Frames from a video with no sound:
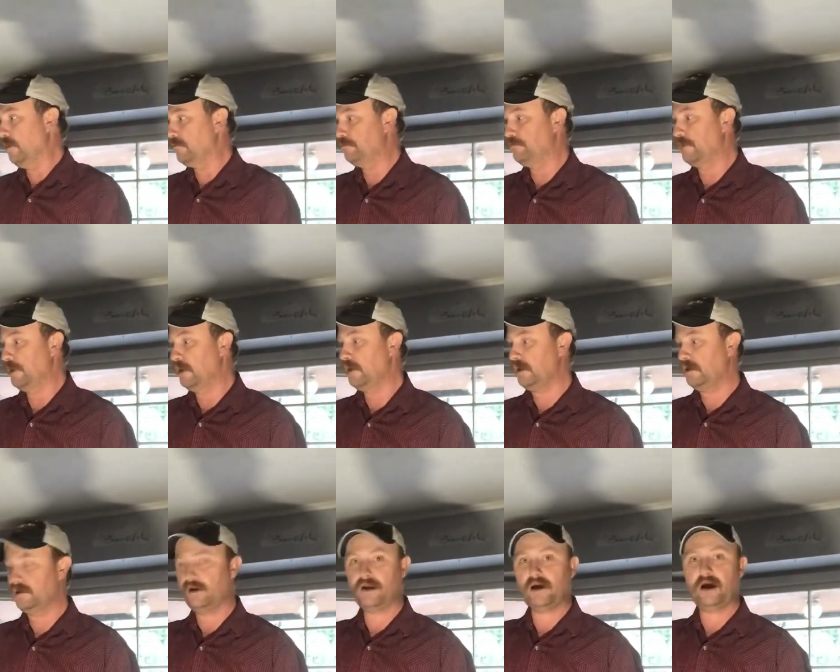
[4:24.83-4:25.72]

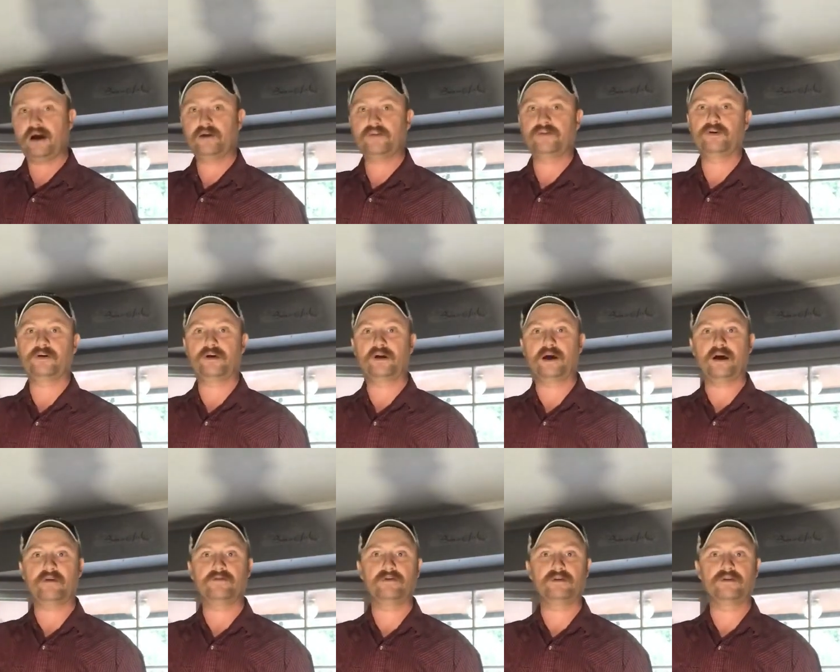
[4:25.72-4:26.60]
but I thought
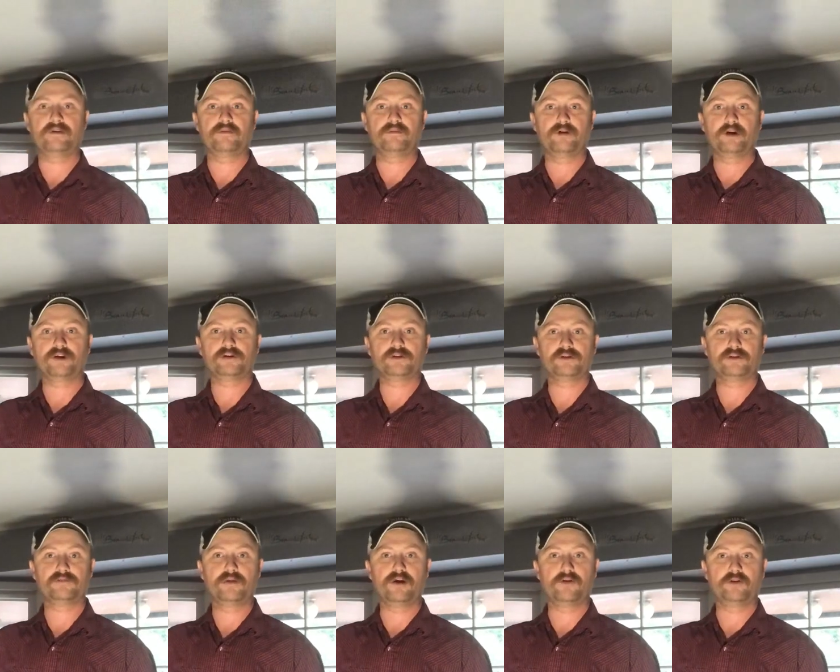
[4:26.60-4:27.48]
having the brushless
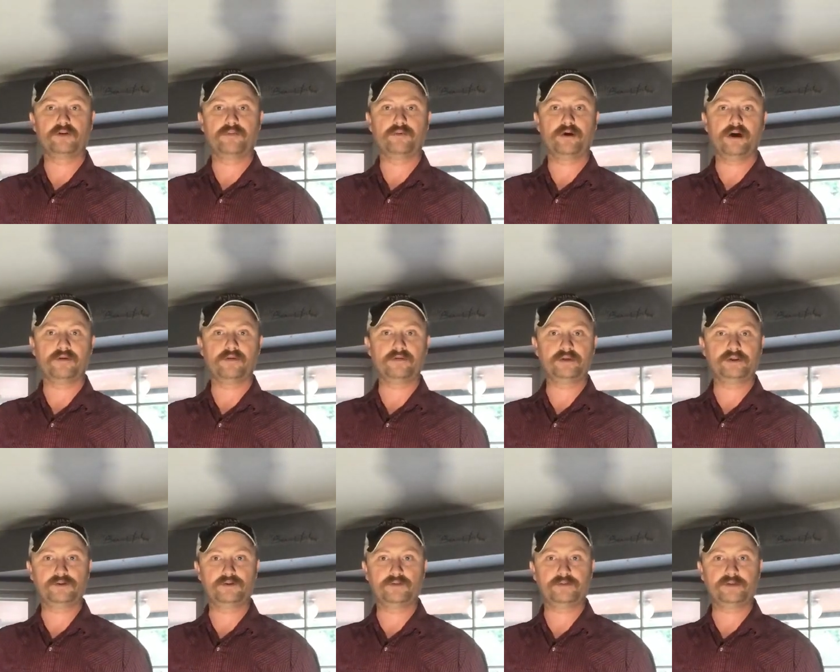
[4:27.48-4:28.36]
motor probably
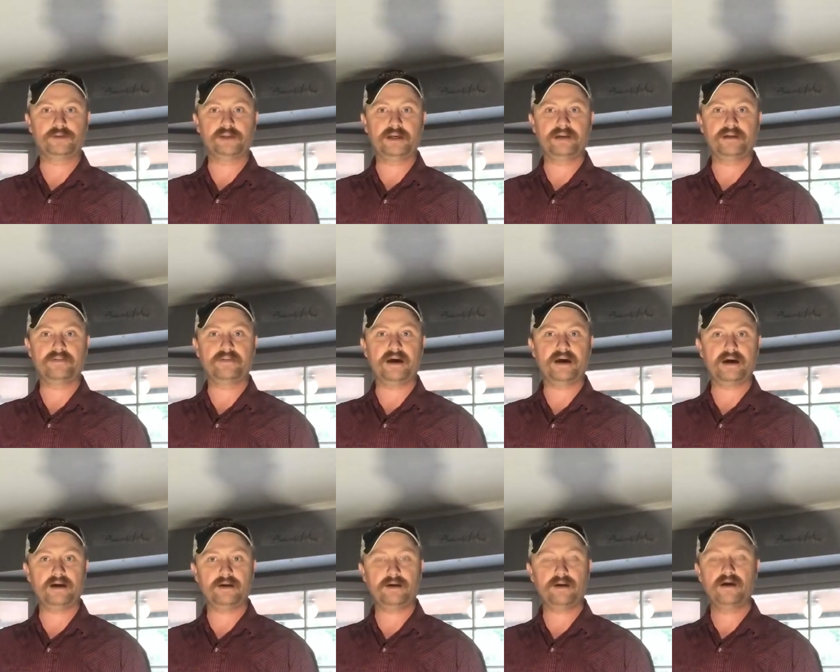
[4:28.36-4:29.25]
superseded
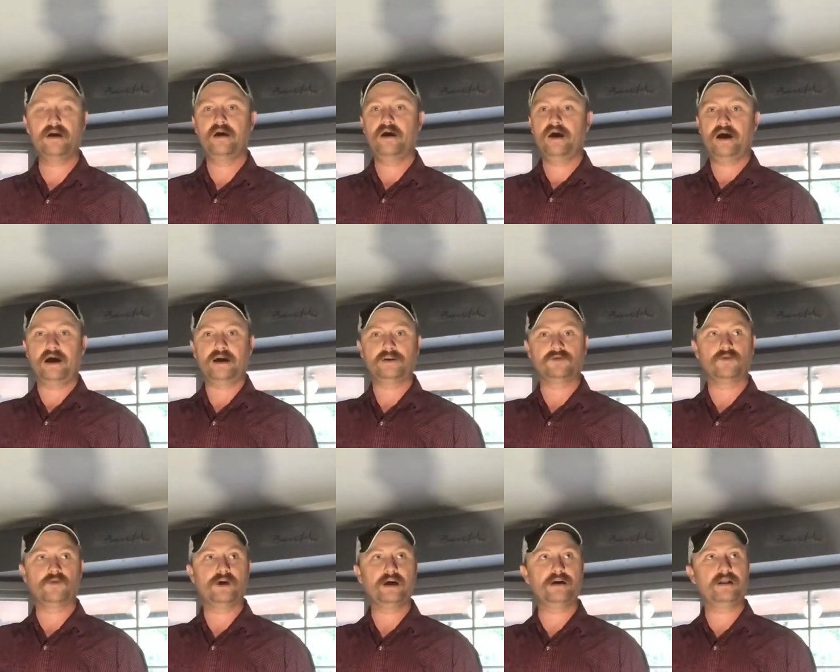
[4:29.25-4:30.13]
that, as
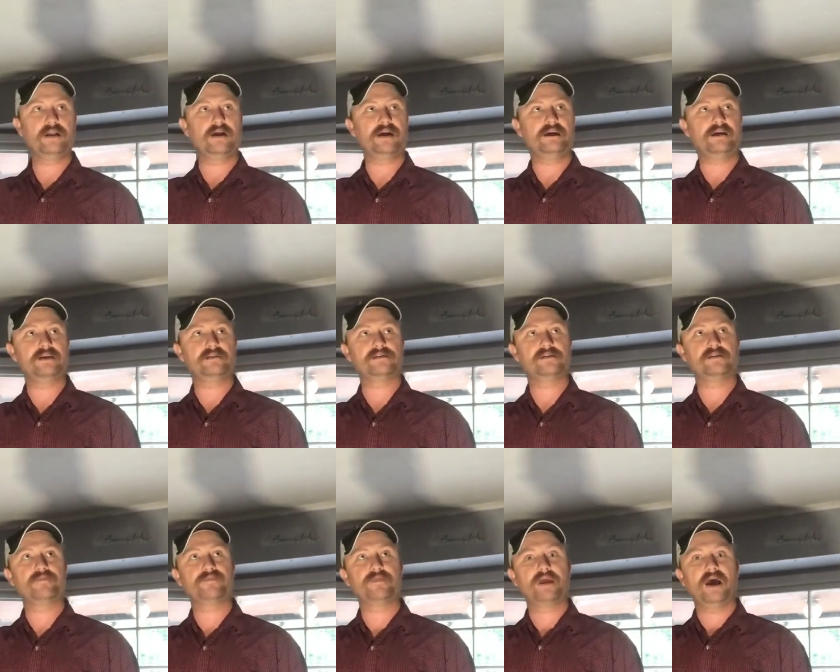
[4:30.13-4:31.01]
well
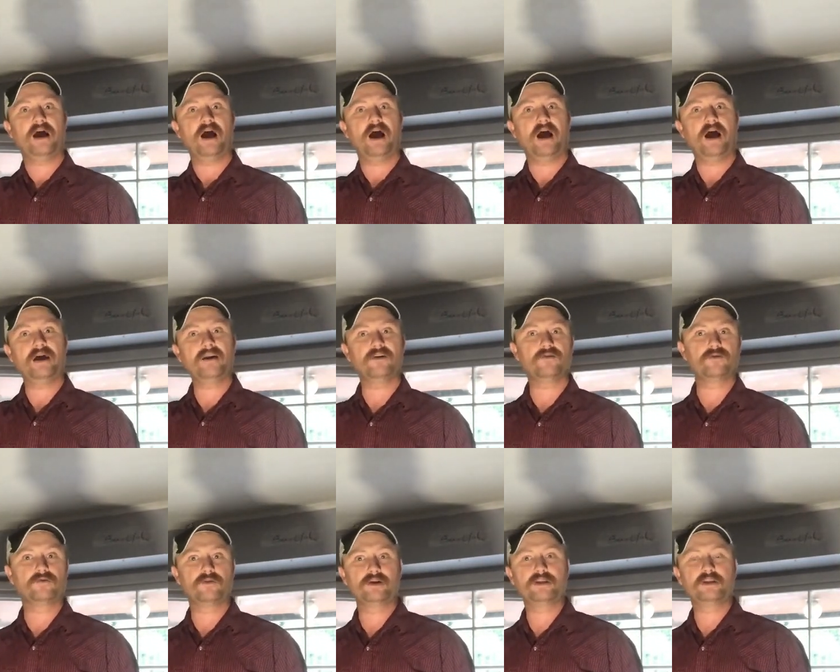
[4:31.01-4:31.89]
as I
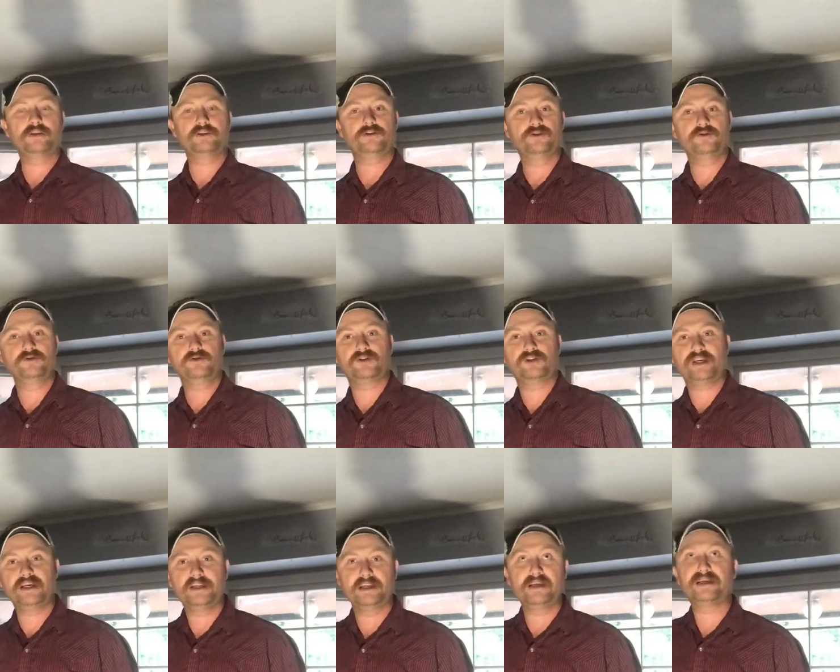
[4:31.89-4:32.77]
don't really do
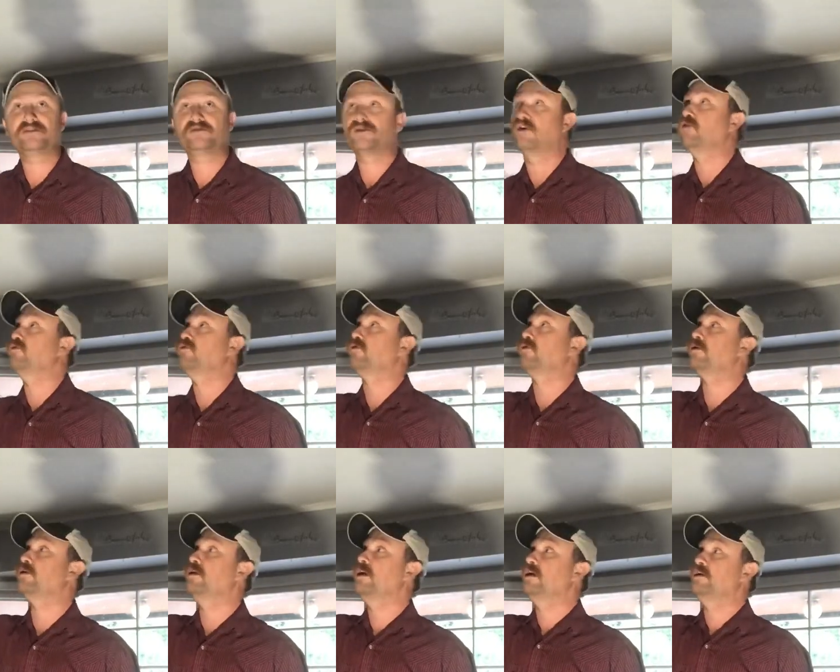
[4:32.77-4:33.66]
ceilings
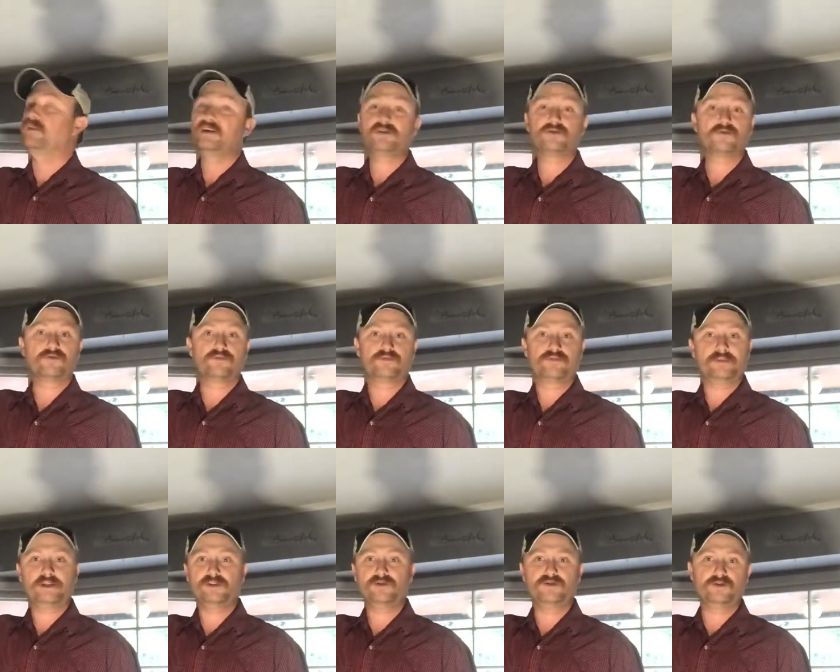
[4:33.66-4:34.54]
over, this'll,
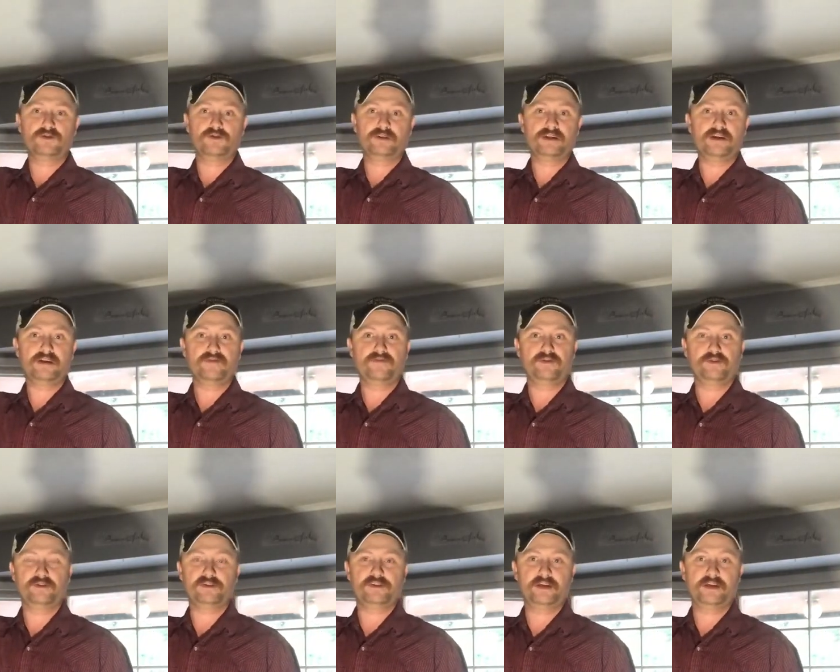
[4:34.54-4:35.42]
this'll do a 10
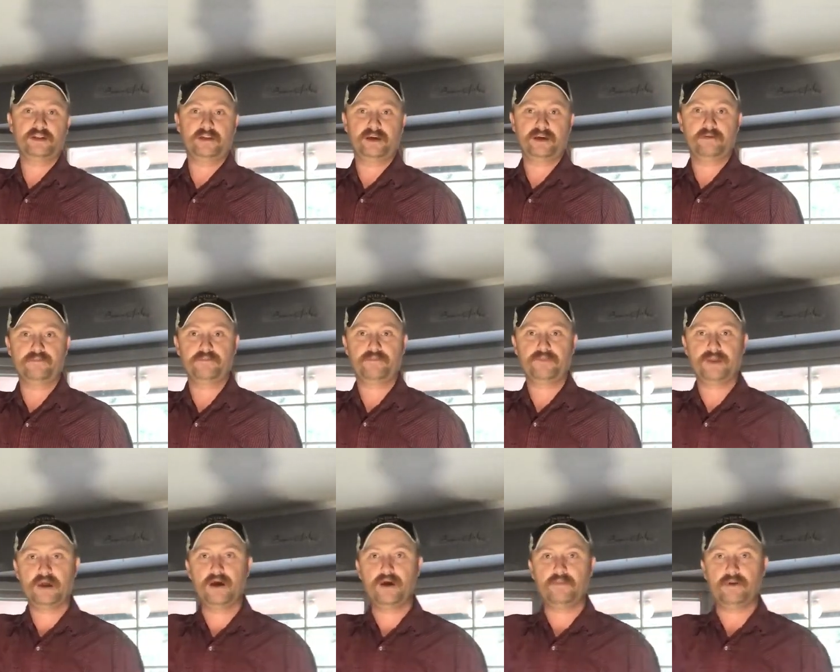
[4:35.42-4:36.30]
foot ceiling,
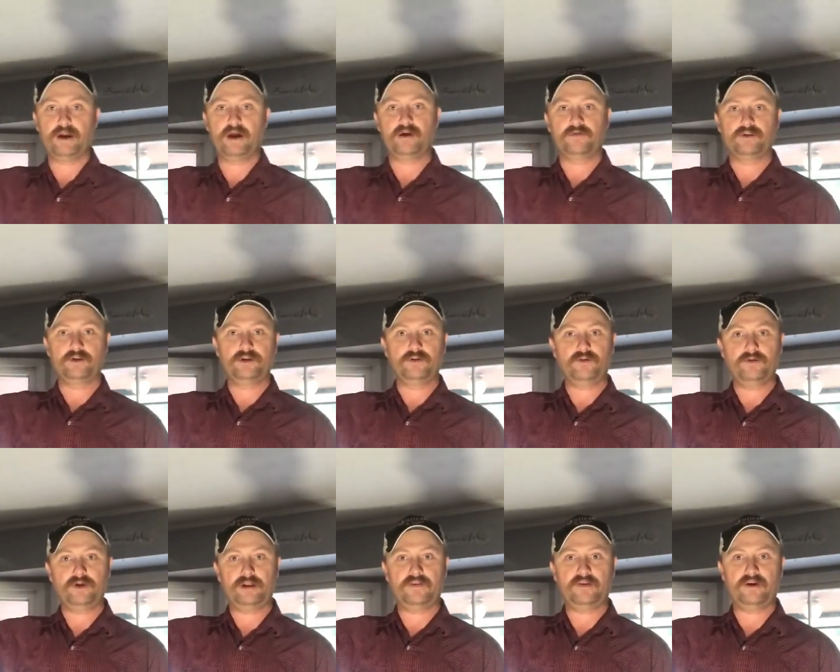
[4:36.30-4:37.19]
but I don't really do
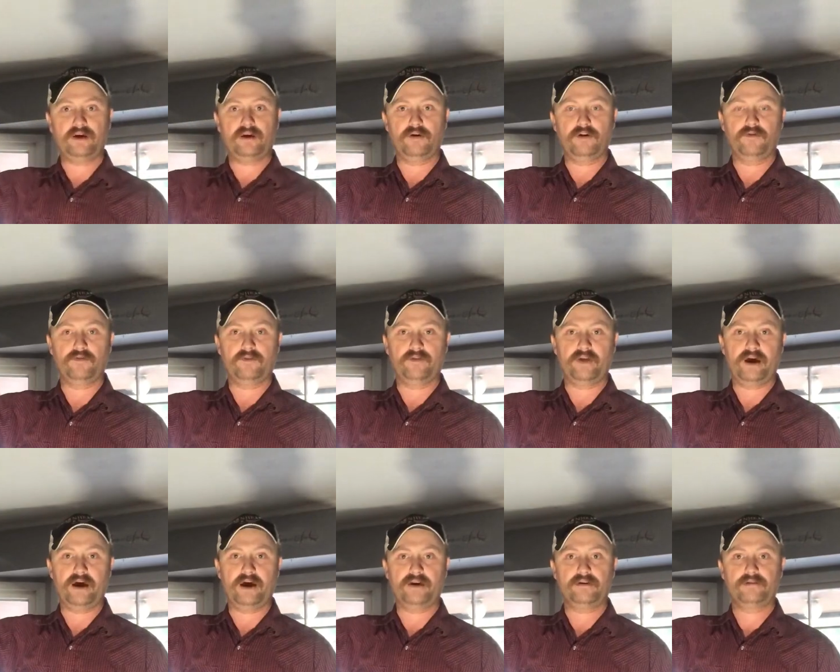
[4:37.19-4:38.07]
anything over
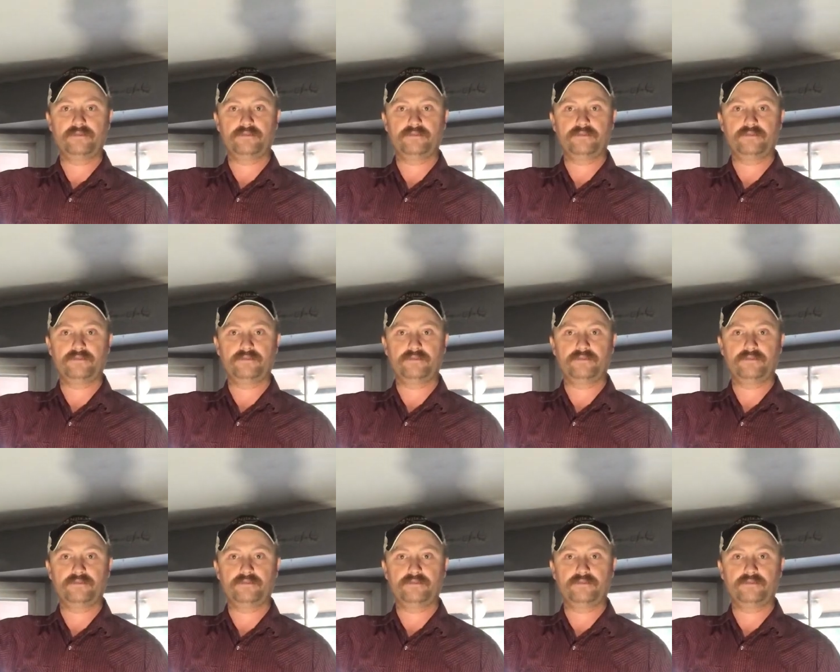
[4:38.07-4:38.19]
that.